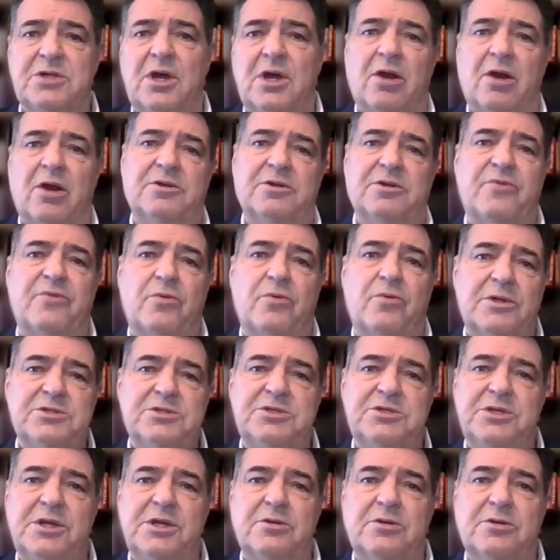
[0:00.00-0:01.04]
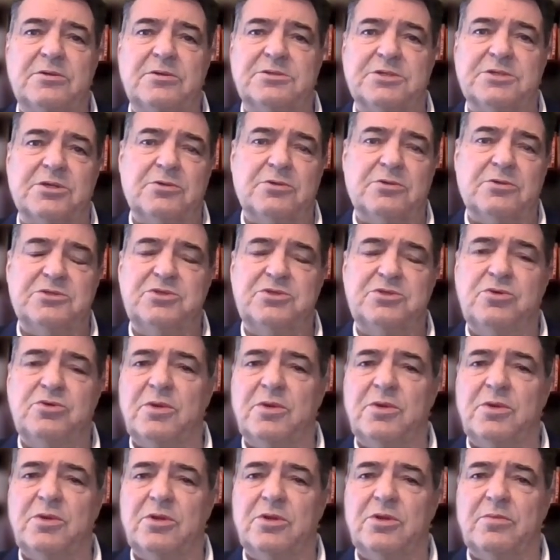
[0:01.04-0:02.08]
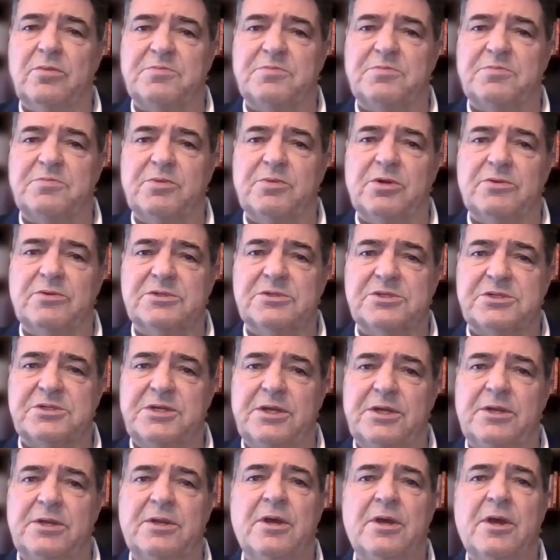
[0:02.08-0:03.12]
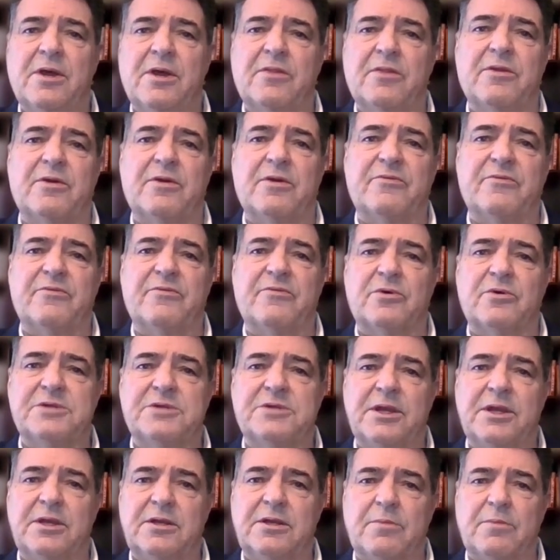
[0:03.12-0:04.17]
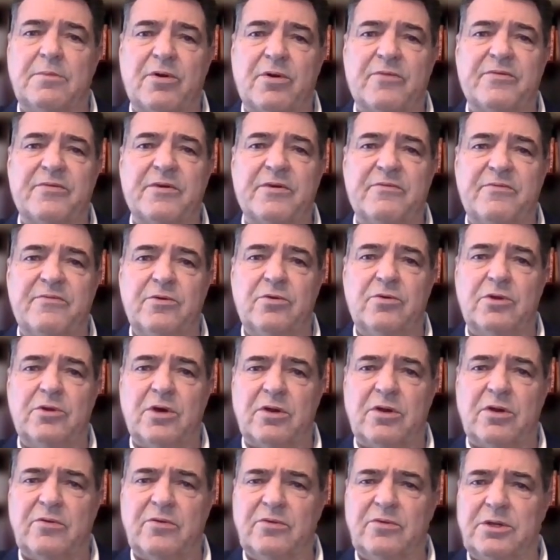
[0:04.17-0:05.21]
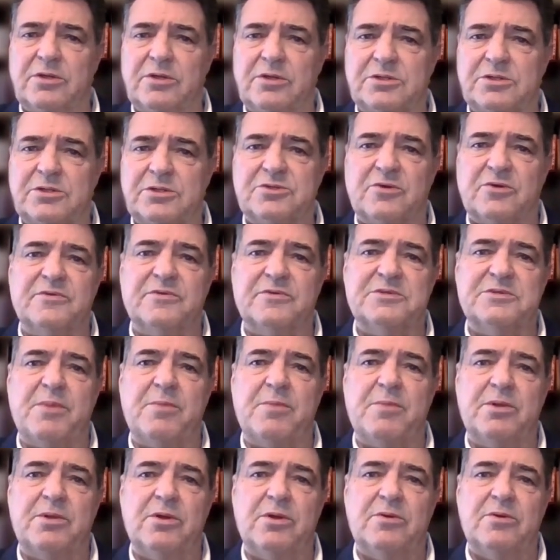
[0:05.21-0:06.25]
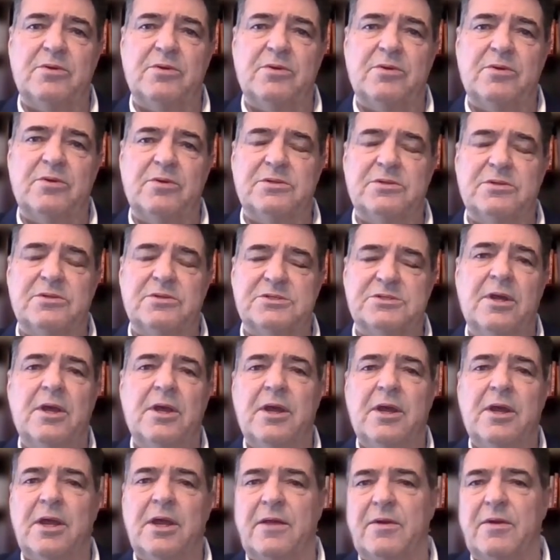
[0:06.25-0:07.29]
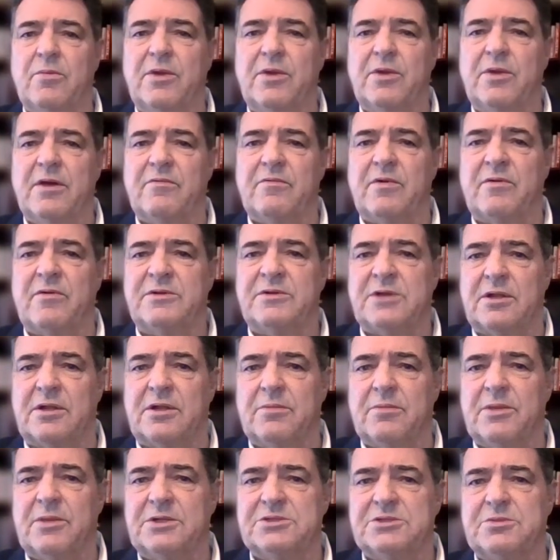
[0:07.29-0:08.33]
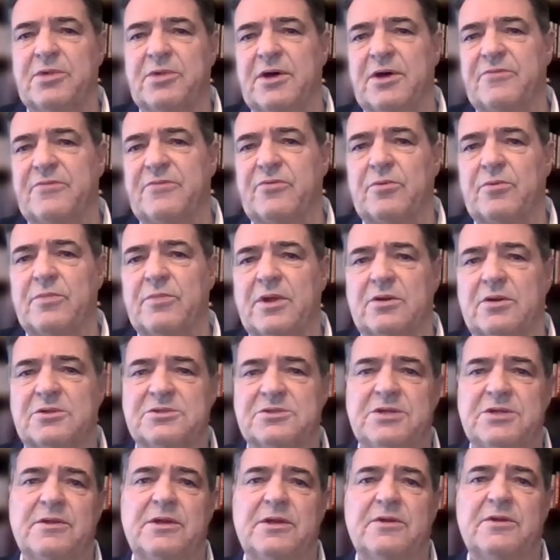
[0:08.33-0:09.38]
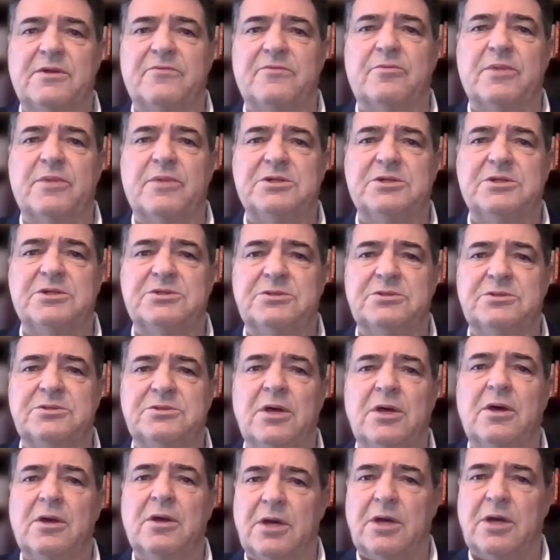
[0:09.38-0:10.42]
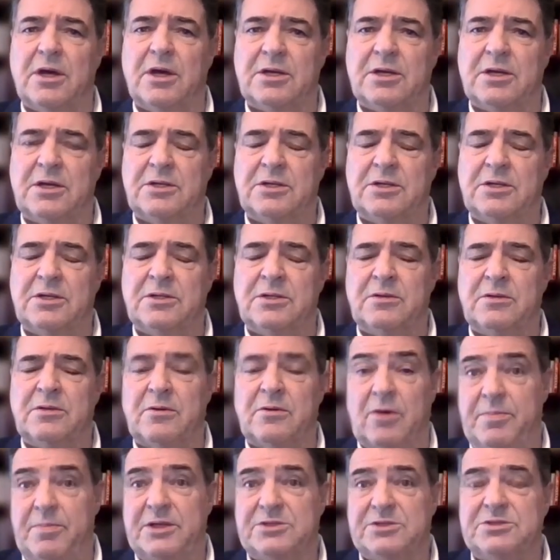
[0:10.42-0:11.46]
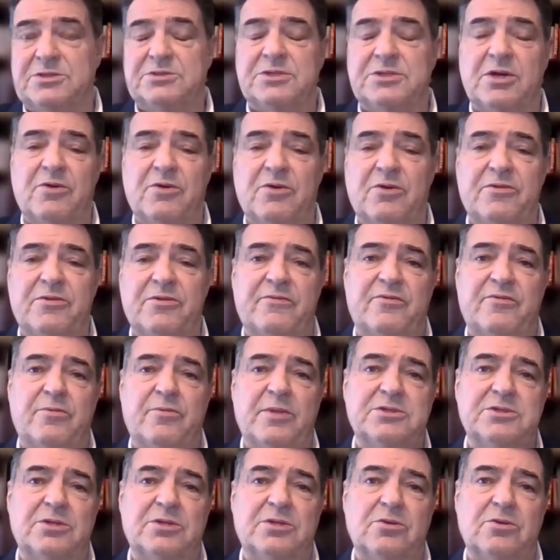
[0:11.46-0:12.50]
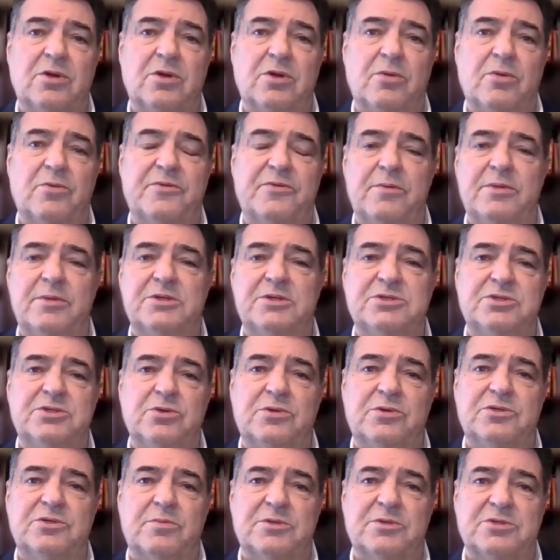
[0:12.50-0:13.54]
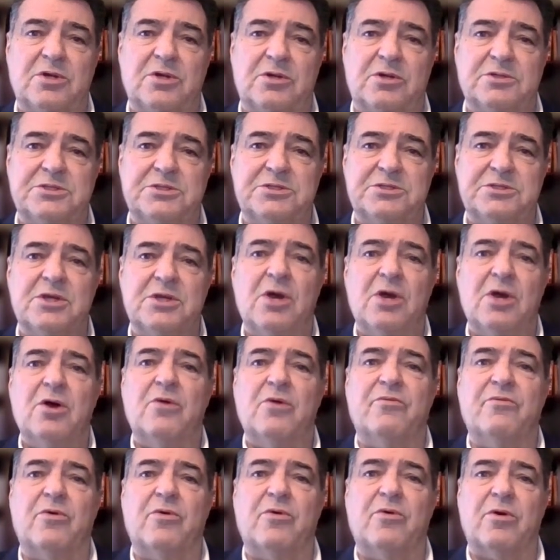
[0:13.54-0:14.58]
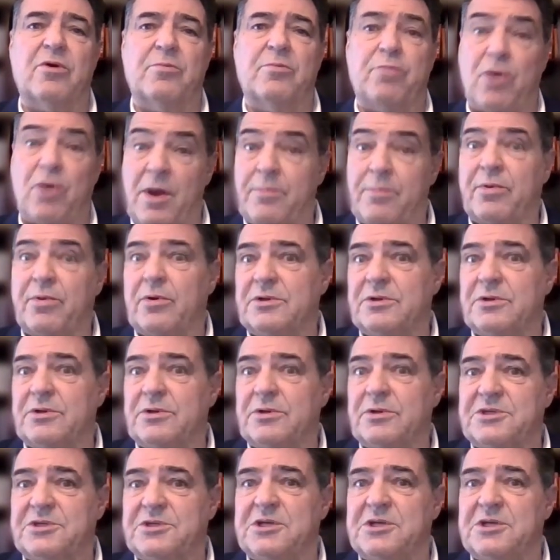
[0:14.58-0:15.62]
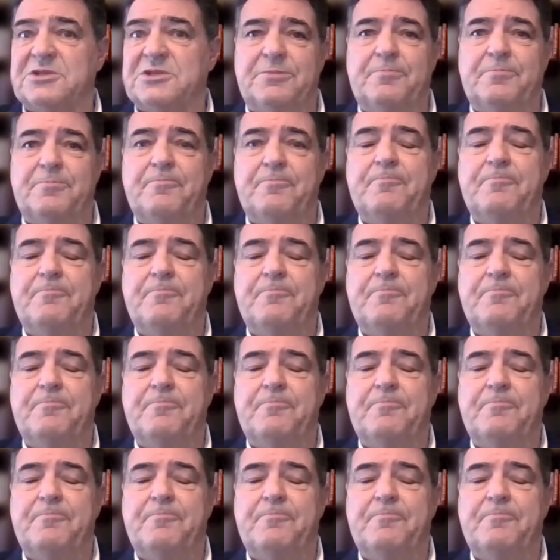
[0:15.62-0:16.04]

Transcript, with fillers: Our differentiators, it goes two millimeters below the skin, therefore taking a perfect view not only on the surface but below the skin. And then we have a telemedicine platform that will send that information uh, on the patient's health information along with the image to a dermatologist for proper assessment.